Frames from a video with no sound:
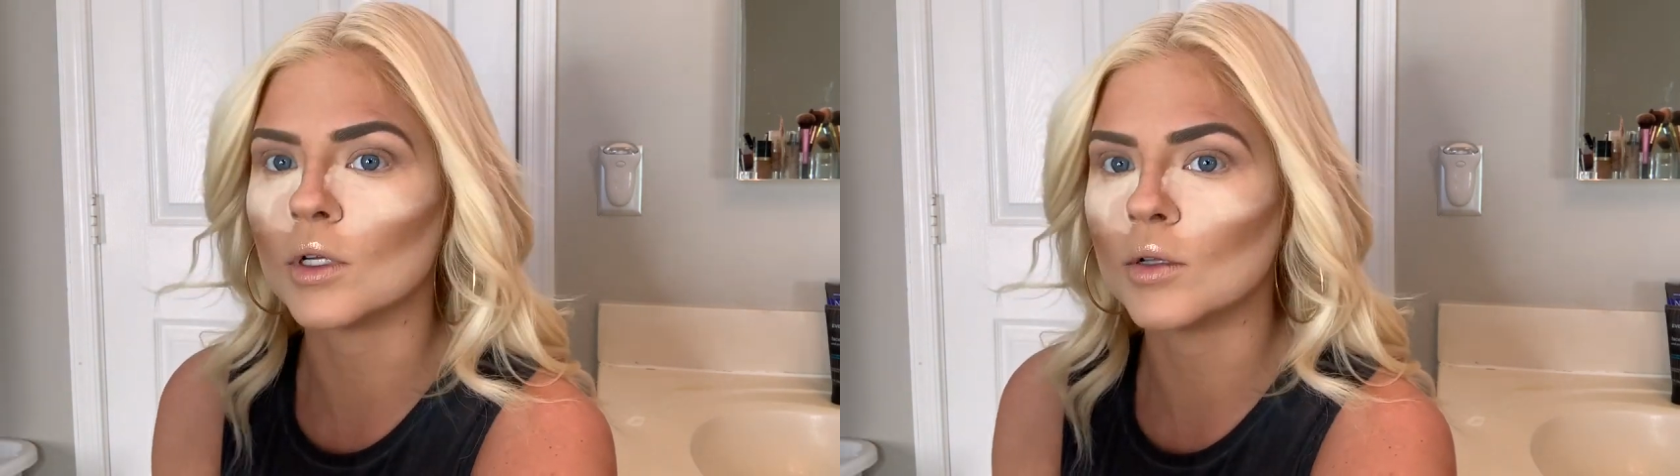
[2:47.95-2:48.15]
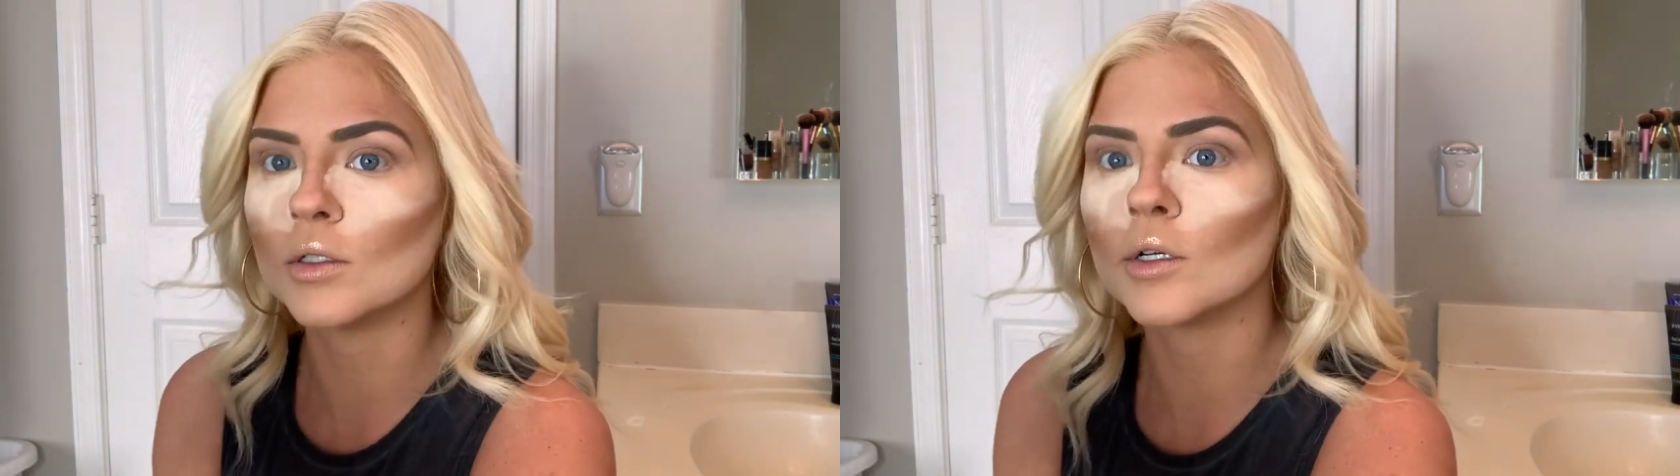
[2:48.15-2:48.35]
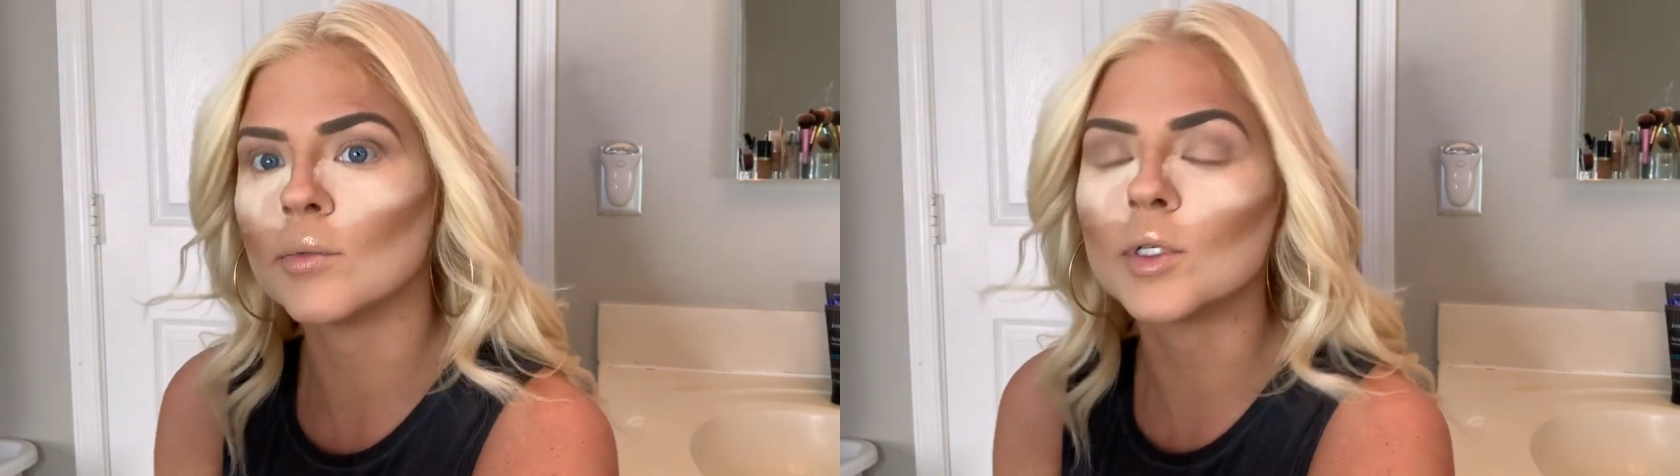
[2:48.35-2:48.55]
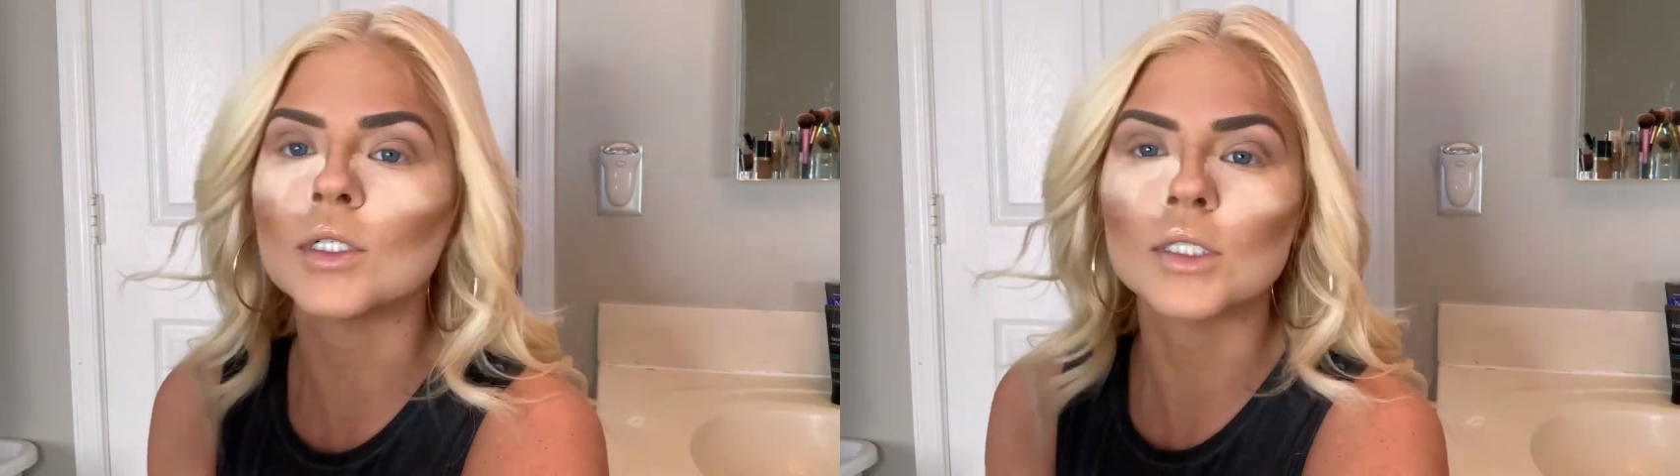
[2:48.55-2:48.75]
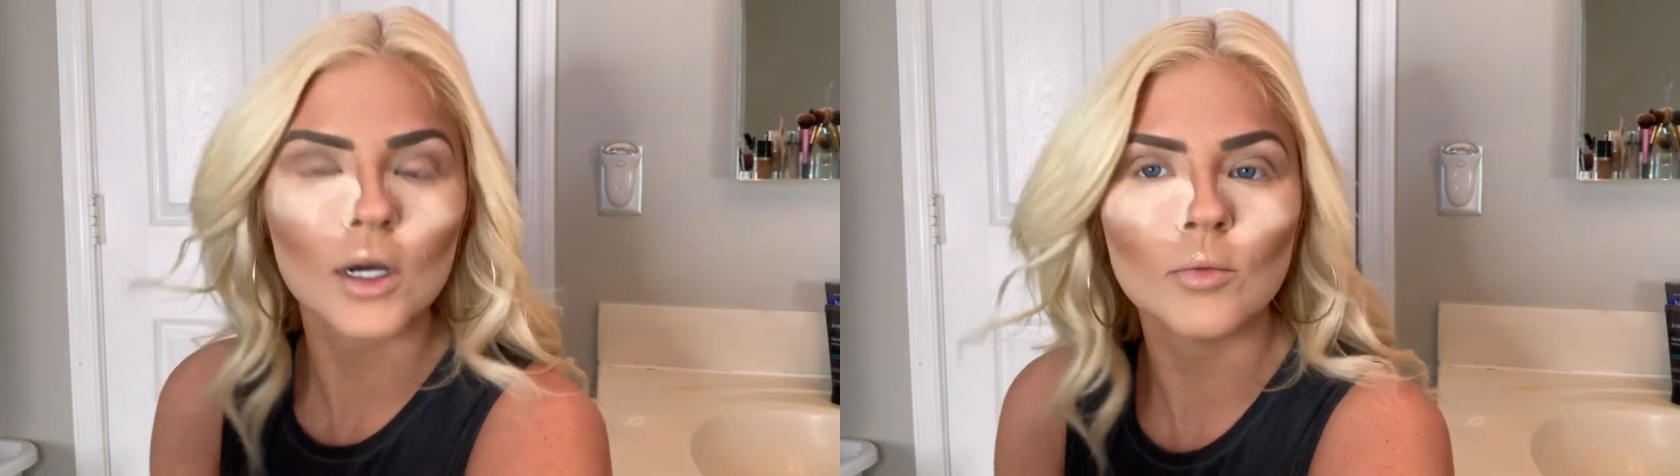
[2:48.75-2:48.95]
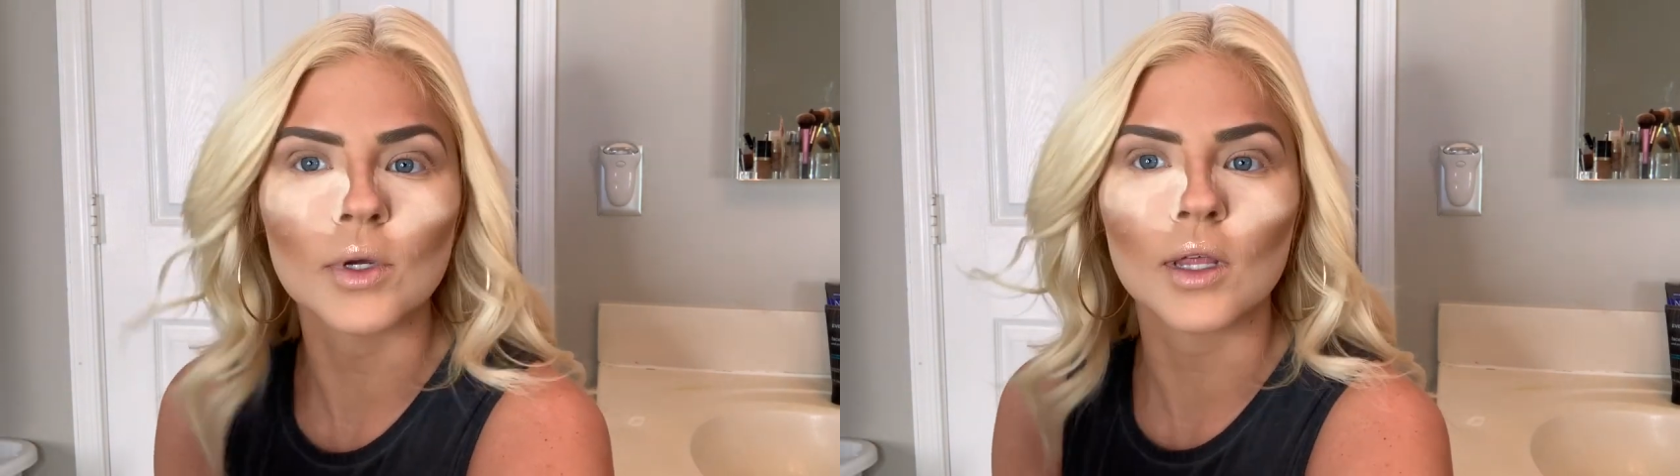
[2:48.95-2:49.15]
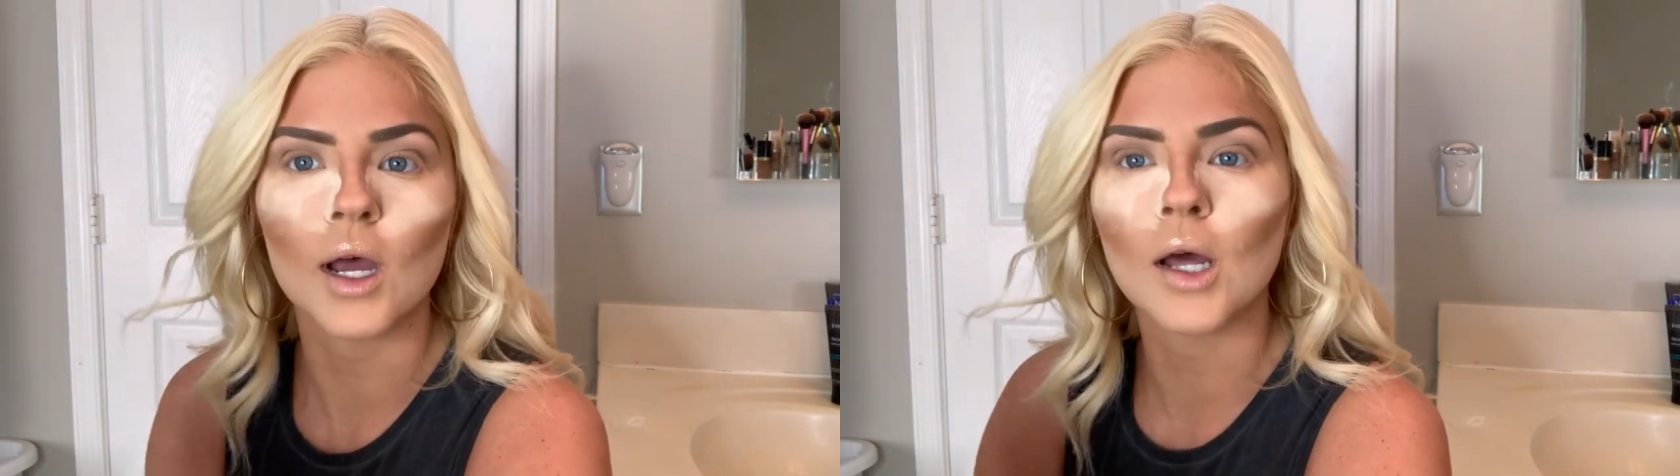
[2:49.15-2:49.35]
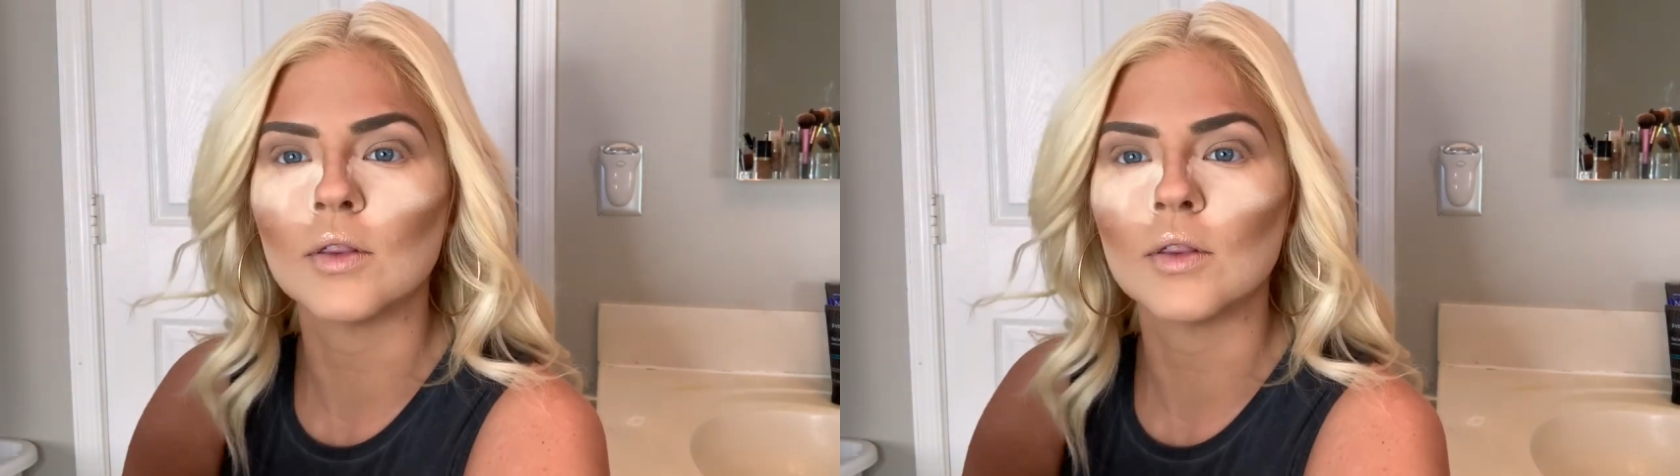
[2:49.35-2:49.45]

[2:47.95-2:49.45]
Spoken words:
Instagram didn't tell me that.